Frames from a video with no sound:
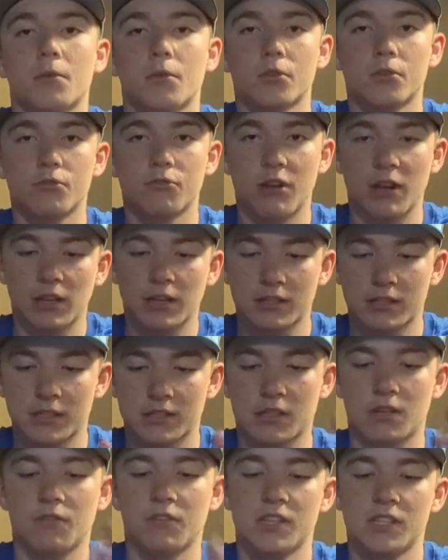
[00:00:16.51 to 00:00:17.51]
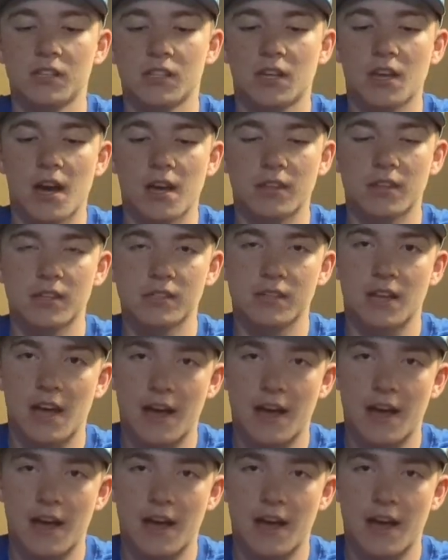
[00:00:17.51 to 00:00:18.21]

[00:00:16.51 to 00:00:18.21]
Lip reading: going to rank this because I recently got this.